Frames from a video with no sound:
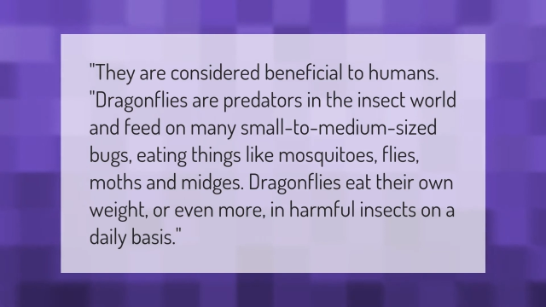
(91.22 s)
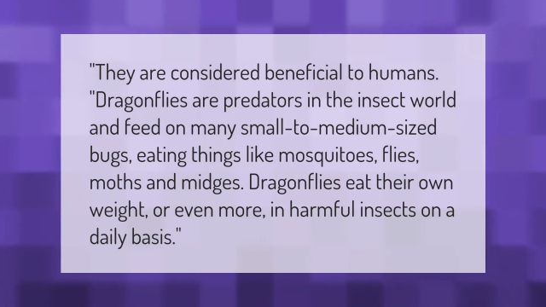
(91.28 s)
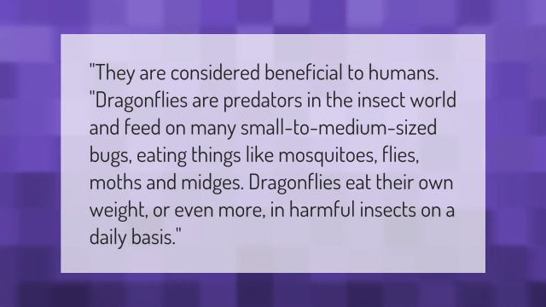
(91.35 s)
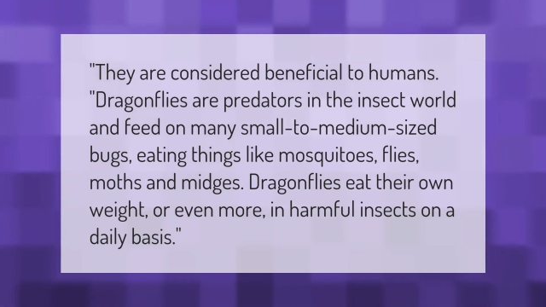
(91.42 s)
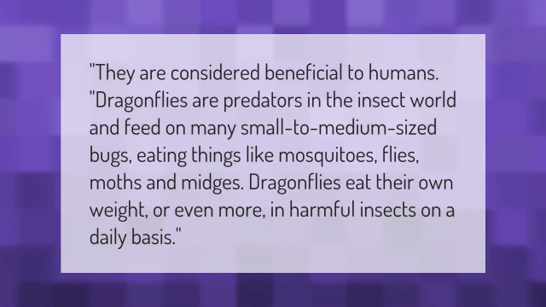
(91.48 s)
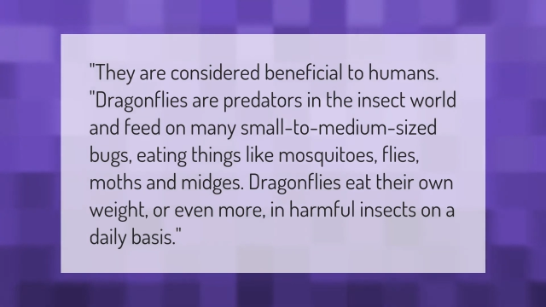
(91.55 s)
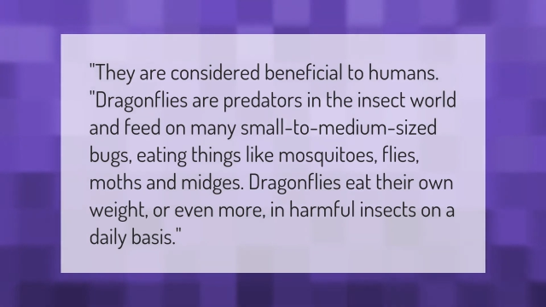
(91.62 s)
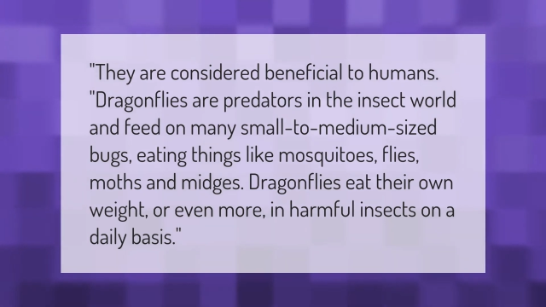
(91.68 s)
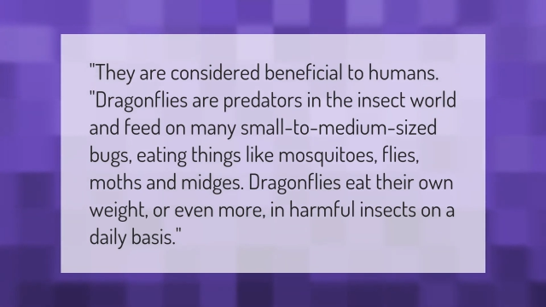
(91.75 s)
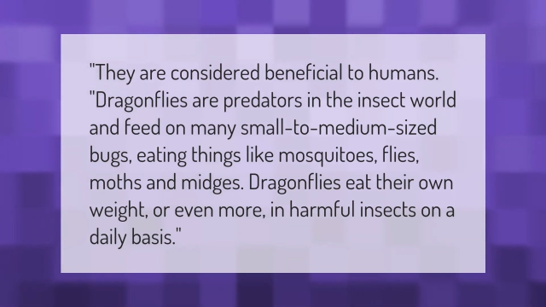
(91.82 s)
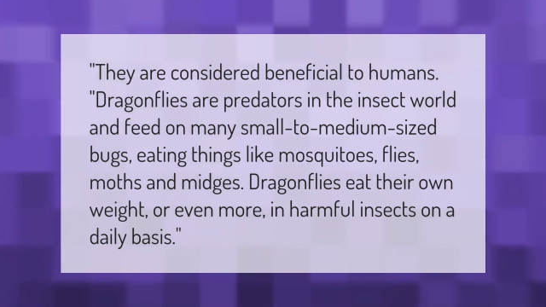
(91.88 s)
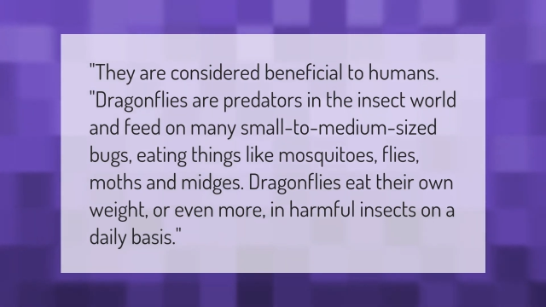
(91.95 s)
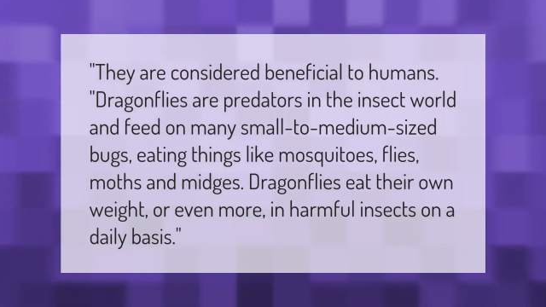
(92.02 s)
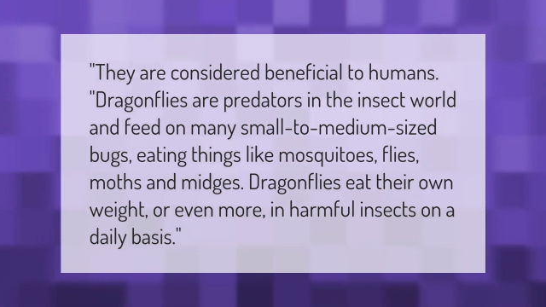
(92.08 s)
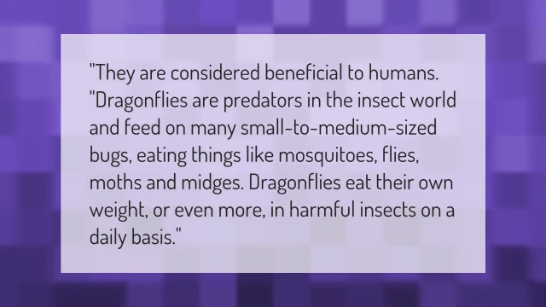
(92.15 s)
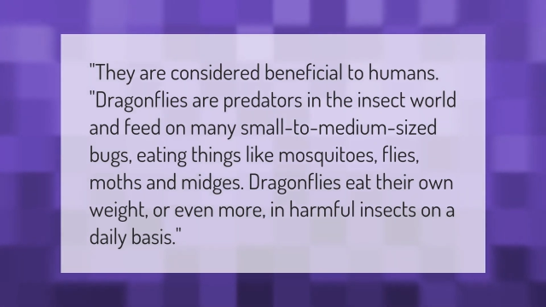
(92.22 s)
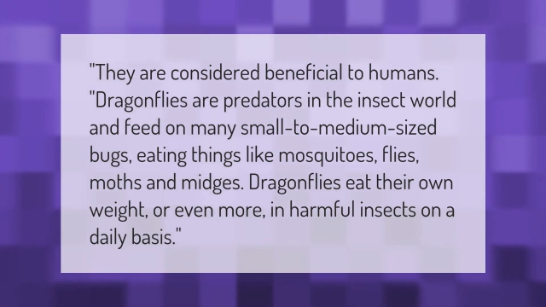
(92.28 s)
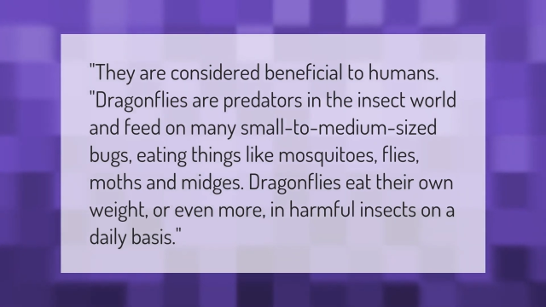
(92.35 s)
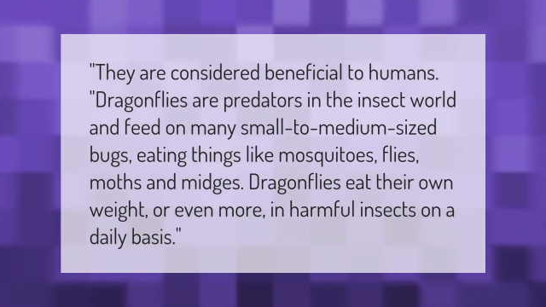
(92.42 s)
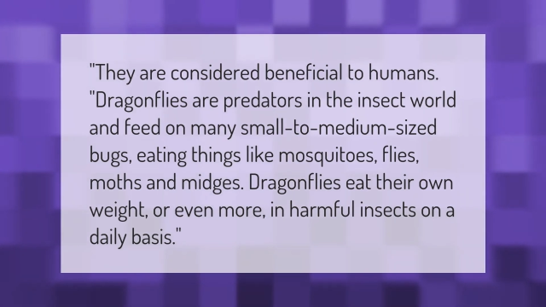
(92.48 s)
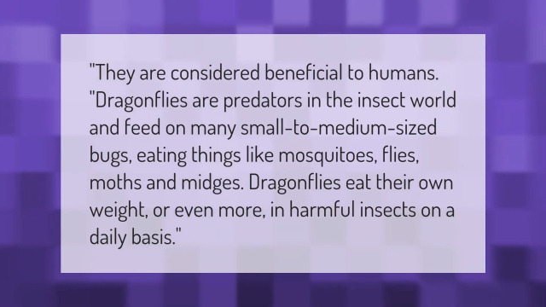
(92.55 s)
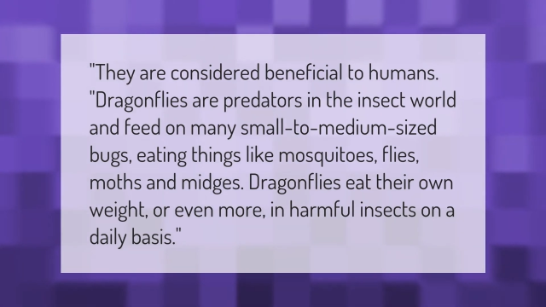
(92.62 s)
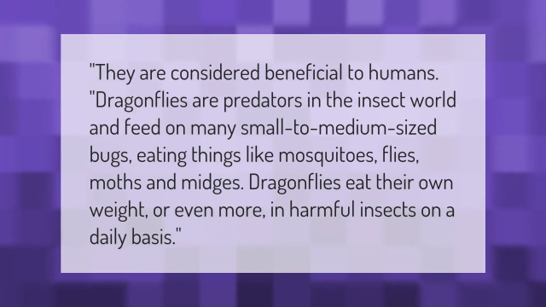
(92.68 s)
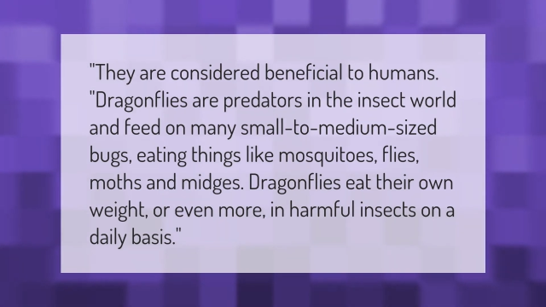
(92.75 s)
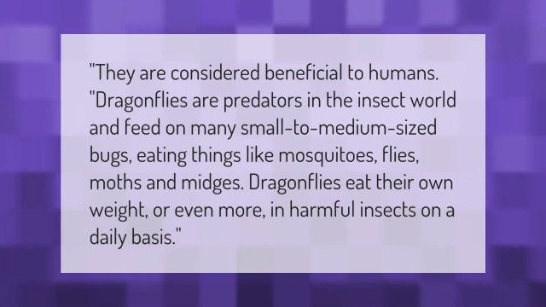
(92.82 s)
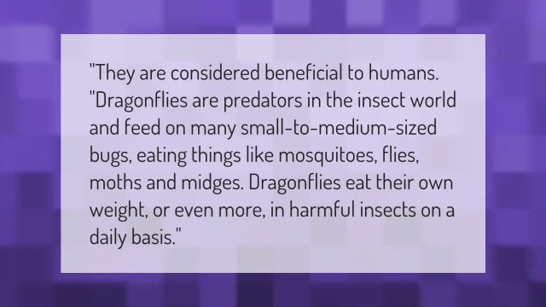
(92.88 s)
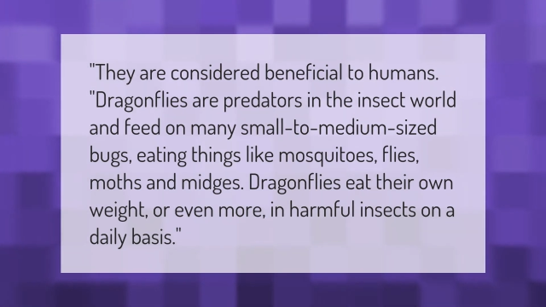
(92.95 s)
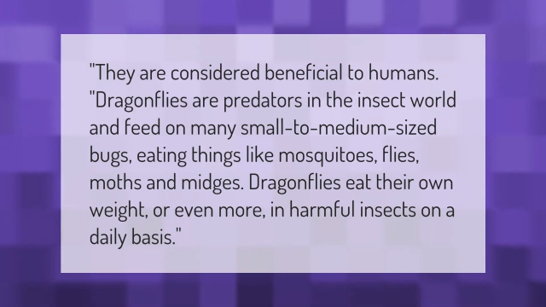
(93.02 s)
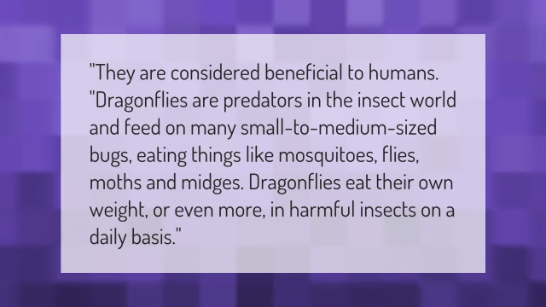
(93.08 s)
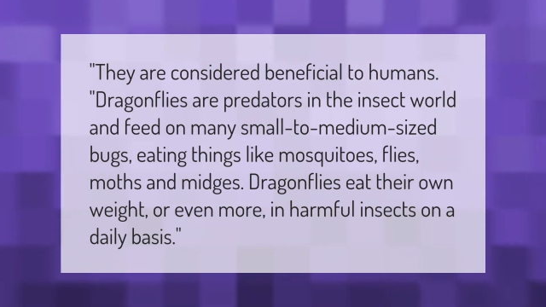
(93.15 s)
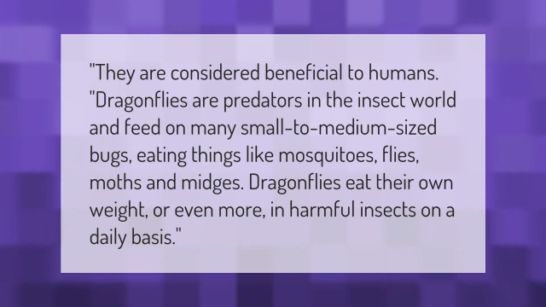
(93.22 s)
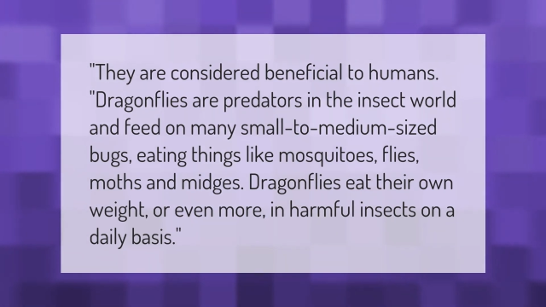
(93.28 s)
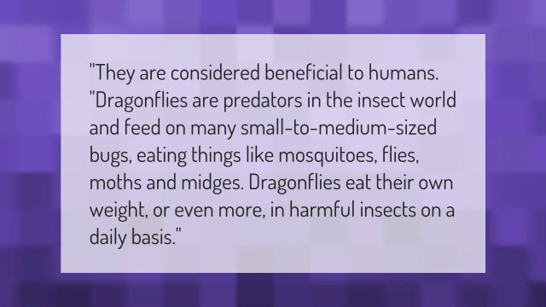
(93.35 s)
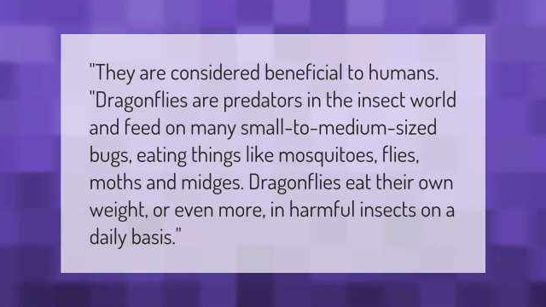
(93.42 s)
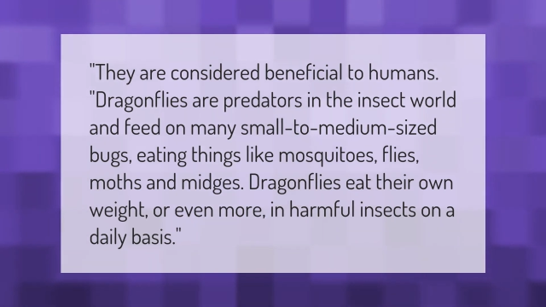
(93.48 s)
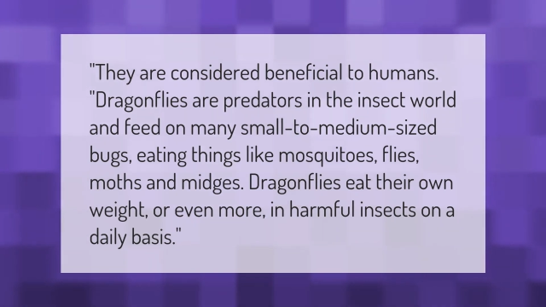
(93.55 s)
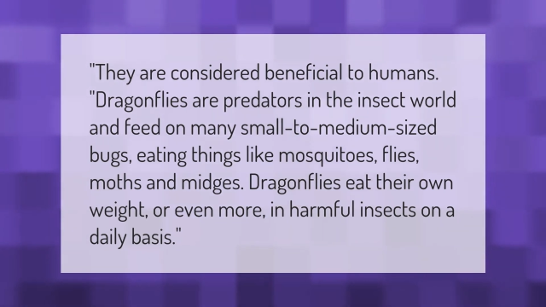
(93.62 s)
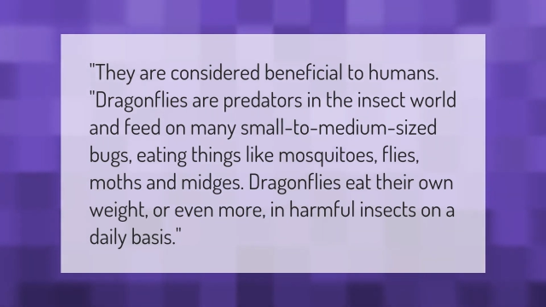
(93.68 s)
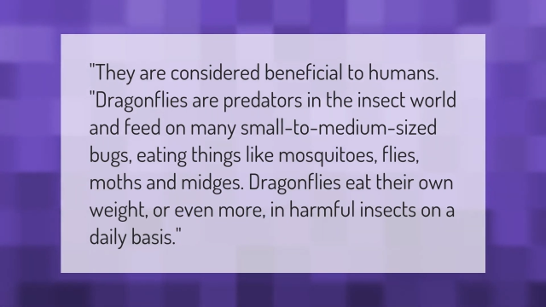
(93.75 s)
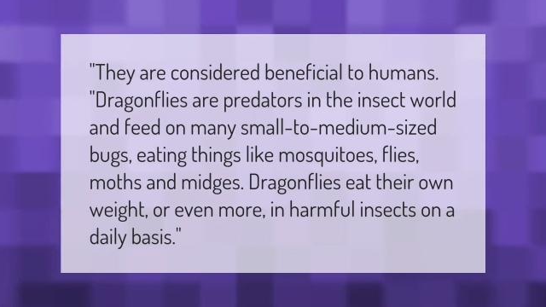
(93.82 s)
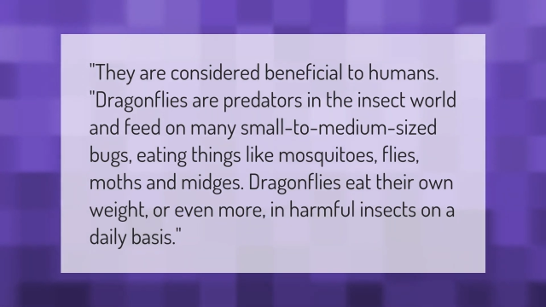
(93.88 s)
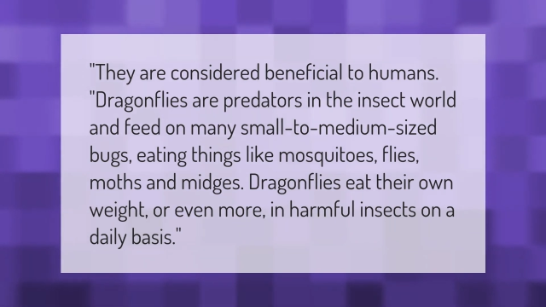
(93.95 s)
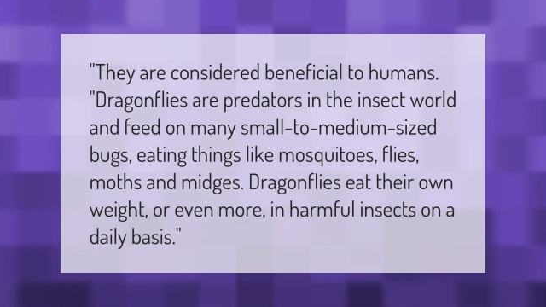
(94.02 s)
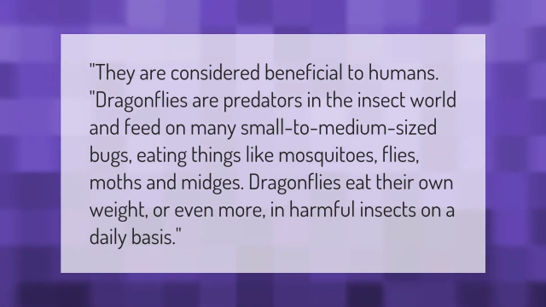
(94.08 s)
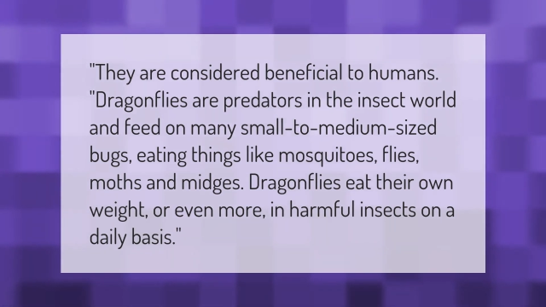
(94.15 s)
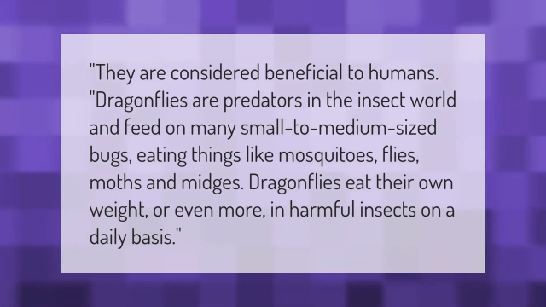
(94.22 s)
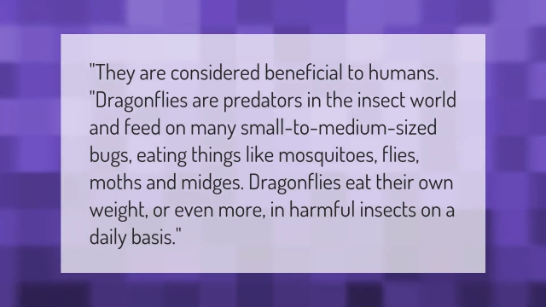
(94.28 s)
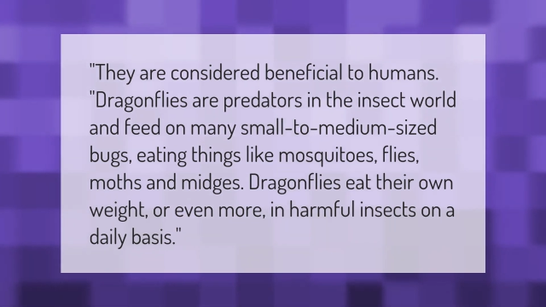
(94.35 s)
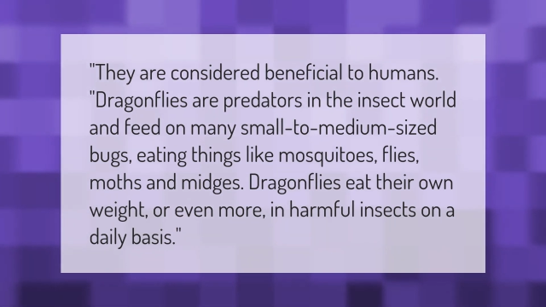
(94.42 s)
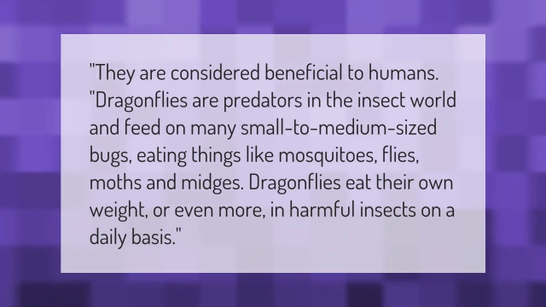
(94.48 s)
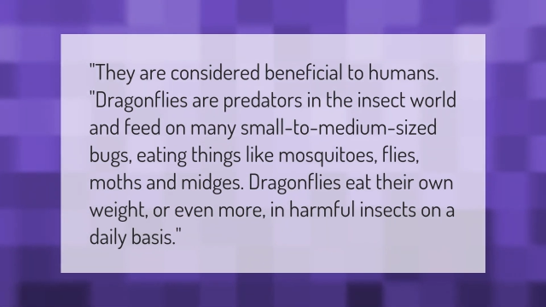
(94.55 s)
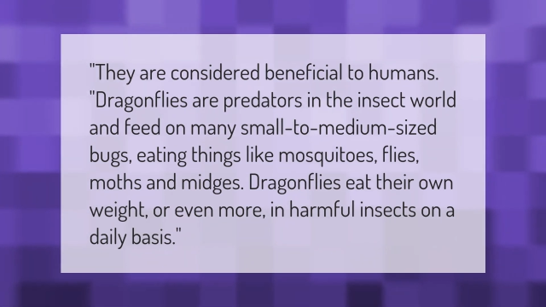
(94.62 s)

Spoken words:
No face is visible, so there are no lips to read.